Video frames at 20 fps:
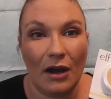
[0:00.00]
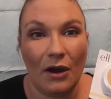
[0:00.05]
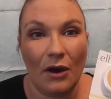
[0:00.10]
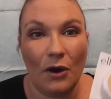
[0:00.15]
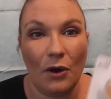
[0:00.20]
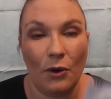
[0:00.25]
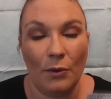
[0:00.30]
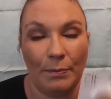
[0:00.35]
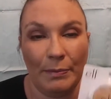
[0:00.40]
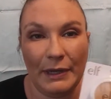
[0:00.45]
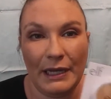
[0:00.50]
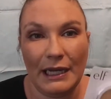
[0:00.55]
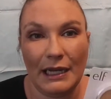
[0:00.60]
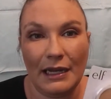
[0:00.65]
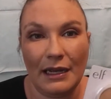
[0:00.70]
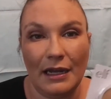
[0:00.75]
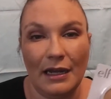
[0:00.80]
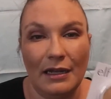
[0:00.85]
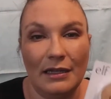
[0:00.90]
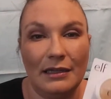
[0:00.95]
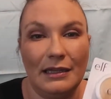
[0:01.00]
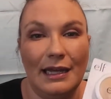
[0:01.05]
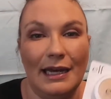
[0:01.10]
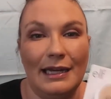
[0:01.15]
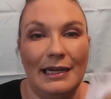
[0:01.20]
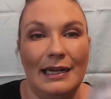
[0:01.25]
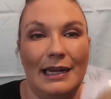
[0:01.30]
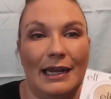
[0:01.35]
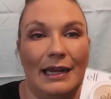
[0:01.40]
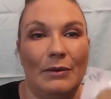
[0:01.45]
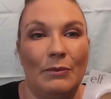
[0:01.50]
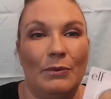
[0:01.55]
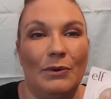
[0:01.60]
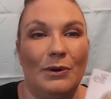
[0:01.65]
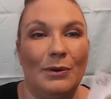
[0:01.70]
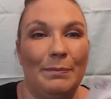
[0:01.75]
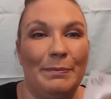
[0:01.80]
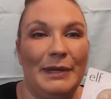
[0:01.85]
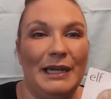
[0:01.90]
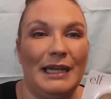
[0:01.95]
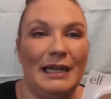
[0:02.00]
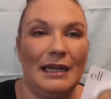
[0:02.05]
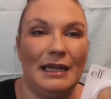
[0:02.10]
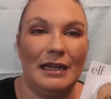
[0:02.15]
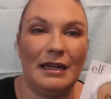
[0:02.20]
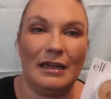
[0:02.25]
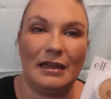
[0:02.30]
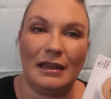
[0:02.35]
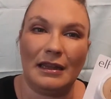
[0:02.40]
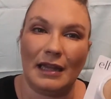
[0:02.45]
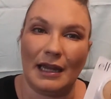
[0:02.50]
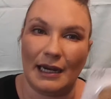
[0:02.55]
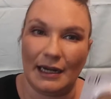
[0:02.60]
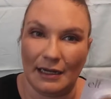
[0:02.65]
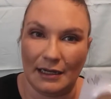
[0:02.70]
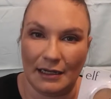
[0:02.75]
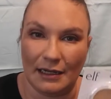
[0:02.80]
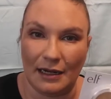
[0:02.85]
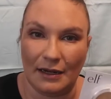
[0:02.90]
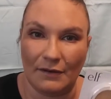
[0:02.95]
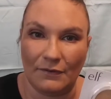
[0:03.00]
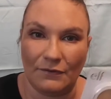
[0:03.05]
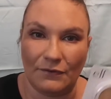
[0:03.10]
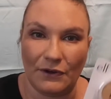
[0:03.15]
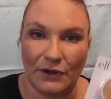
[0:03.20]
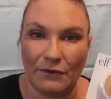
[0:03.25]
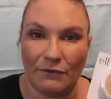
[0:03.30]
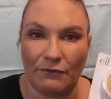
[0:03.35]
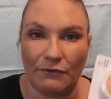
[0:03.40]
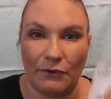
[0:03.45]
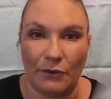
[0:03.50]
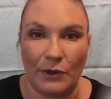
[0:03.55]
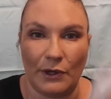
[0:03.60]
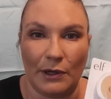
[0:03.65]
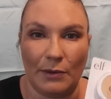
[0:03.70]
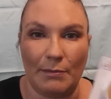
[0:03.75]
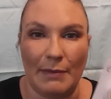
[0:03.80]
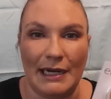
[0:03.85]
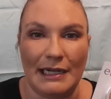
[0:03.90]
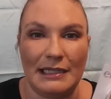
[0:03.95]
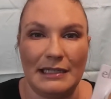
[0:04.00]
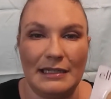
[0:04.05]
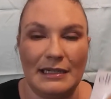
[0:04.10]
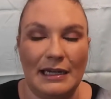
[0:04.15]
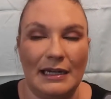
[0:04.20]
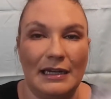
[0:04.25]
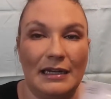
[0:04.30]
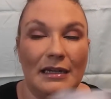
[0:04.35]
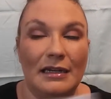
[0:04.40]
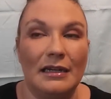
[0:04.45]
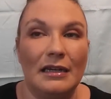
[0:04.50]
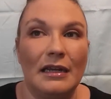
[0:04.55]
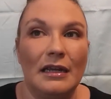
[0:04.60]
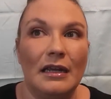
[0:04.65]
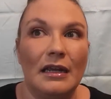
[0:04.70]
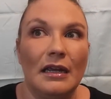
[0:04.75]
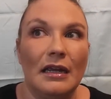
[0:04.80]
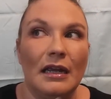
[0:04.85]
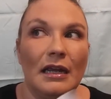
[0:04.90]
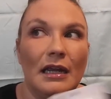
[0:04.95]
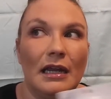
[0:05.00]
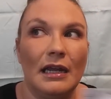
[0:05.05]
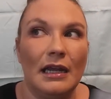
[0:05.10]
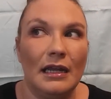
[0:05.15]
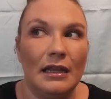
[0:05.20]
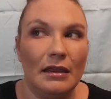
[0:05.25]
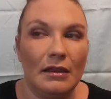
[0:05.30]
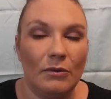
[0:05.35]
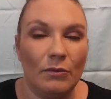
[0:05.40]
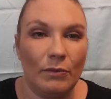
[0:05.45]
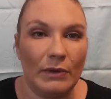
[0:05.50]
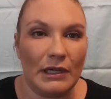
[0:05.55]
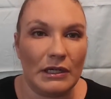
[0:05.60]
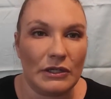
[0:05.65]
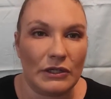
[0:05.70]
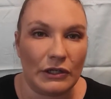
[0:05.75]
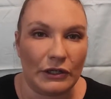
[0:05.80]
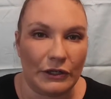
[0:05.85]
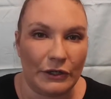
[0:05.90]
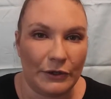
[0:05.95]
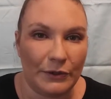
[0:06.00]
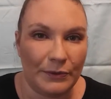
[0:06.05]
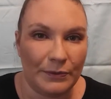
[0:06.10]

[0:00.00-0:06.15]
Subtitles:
hoping that it will be light enough for my skin in the winter.